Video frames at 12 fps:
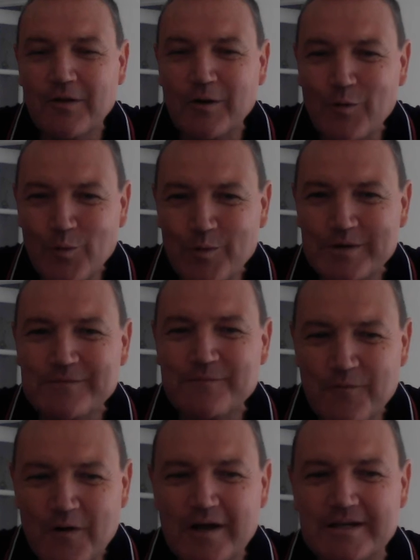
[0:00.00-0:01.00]
the Lord
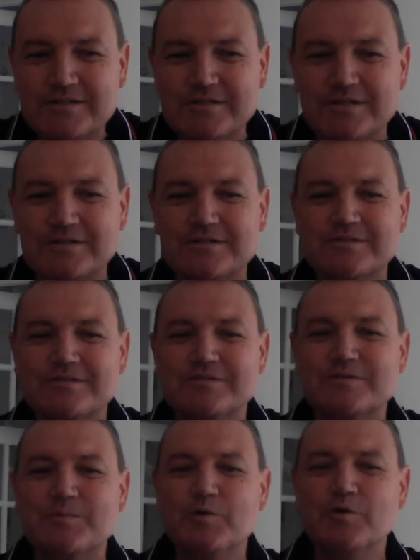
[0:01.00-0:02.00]
invites us
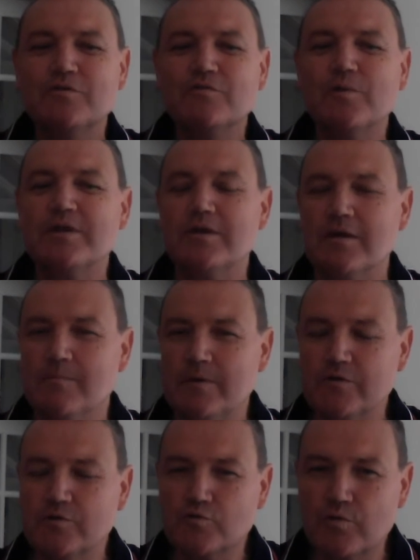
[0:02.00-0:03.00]
to move with Him
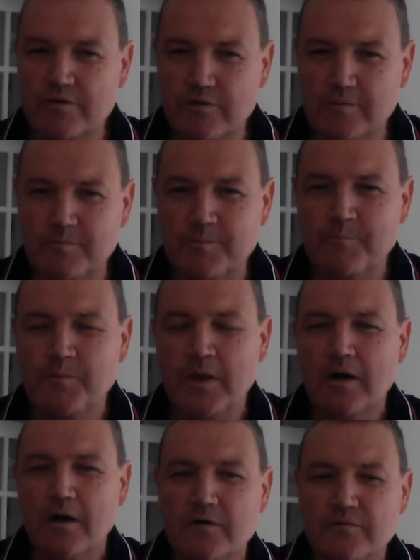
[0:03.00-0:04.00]
in the rhythm
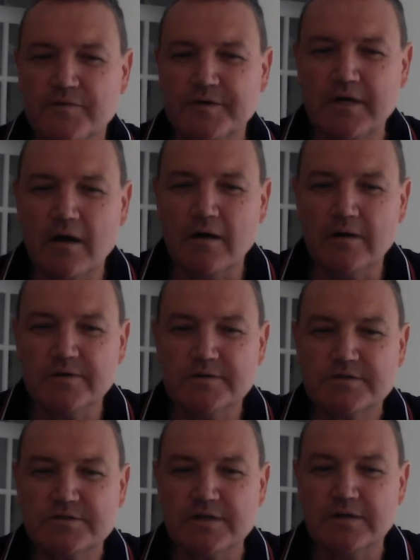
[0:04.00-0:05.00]
of the
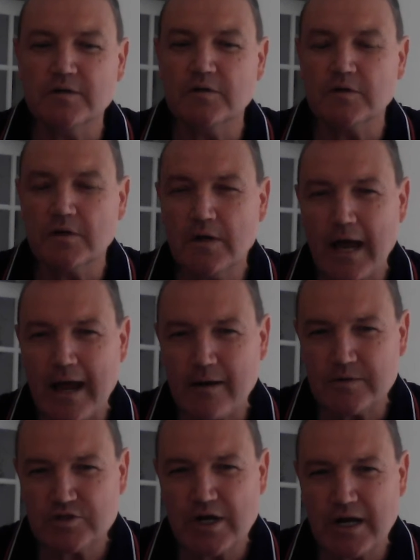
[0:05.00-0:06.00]
dance. And
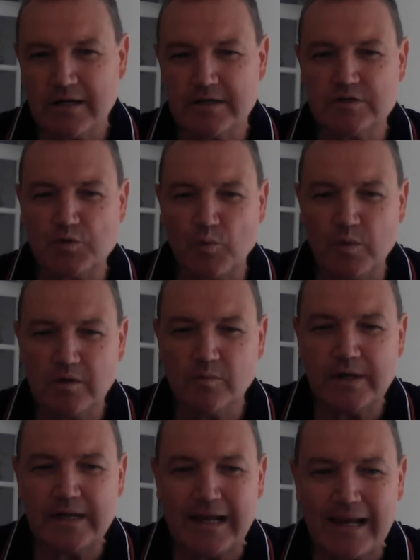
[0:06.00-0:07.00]
our challenge will
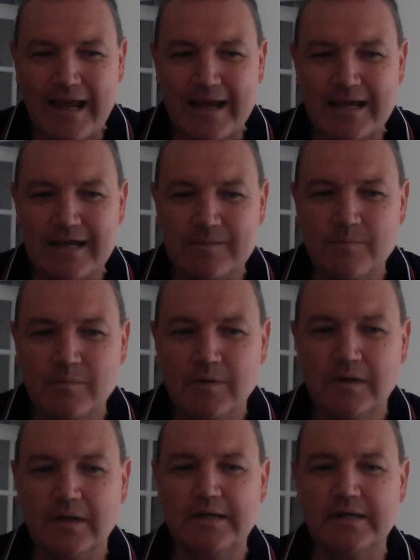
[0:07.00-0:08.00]
we let Him
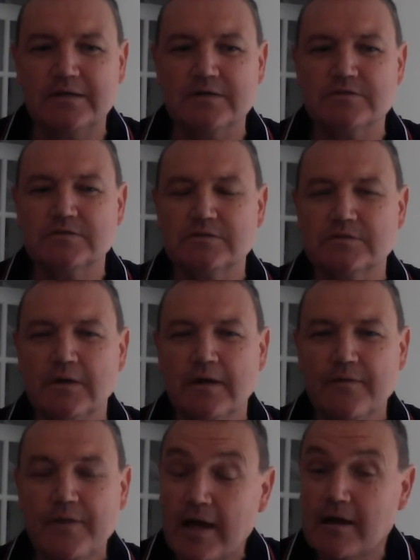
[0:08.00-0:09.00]
lead us?
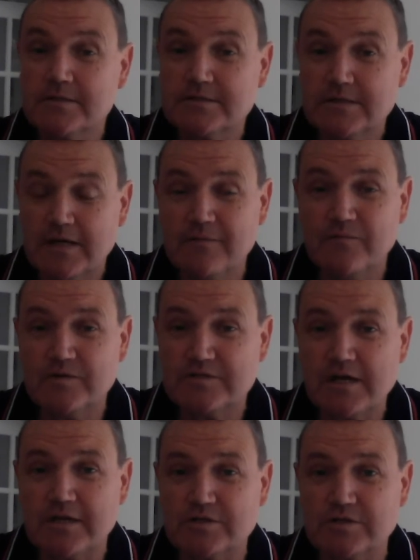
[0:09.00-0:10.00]
That
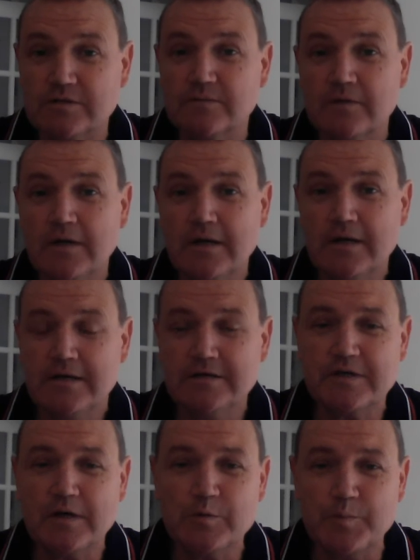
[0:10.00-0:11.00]
invitation
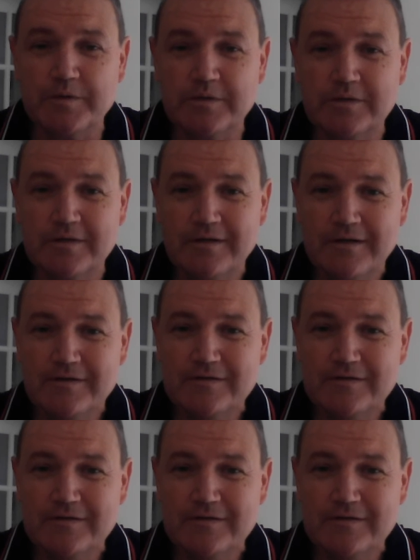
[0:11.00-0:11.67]
is open